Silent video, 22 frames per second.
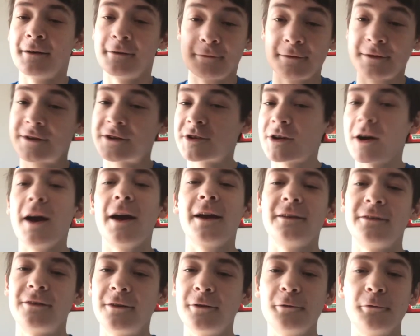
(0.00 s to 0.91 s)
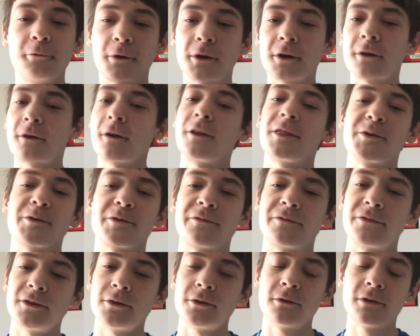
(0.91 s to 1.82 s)
was trying to work on the
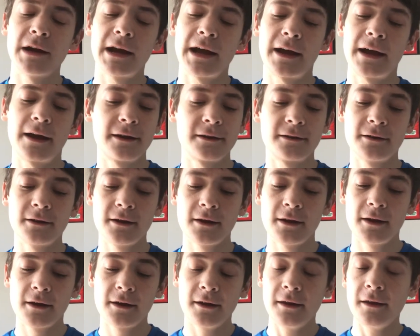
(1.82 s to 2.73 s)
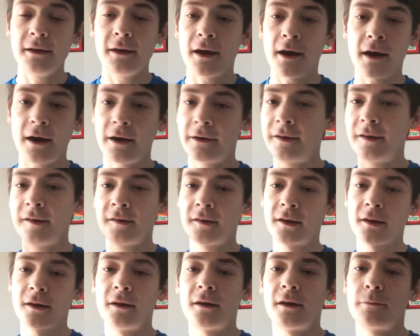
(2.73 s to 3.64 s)
review, and yeah, I
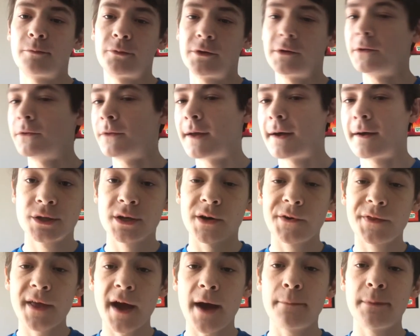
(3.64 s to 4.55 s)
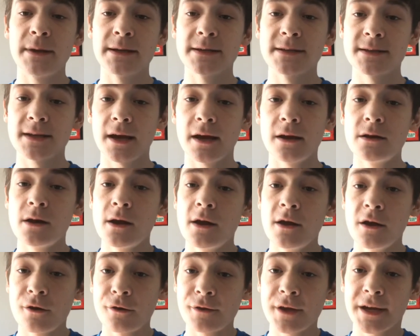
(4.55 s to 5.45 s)
didn't get it up till now. So with that being said,
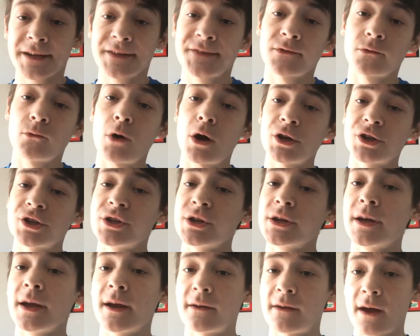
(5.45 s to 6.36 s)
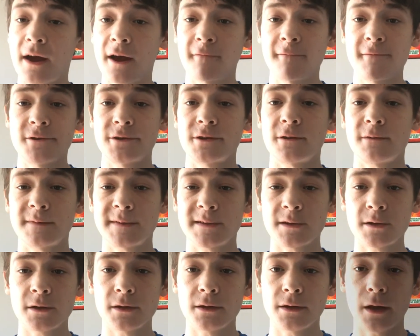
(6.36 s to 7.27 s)
thanks for watching, and have yourselves
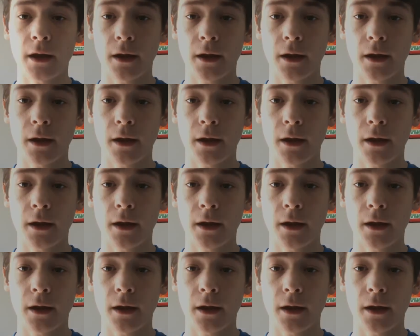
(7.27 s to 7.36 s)
a good